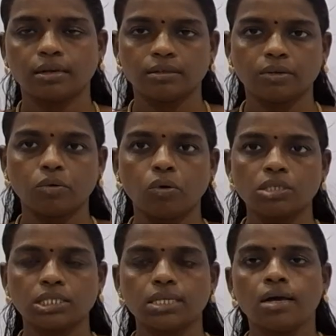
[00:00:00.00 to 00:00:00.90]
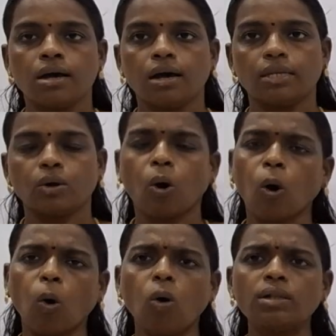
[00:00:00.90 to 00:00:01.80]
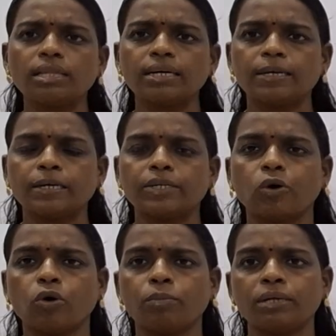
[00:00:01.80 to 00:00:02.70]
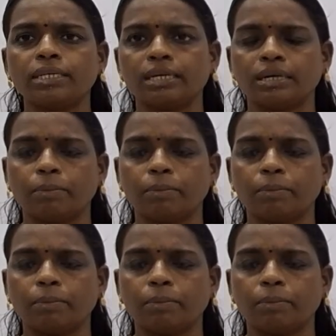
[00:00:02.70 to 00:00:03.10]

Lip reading: run the courts and all the government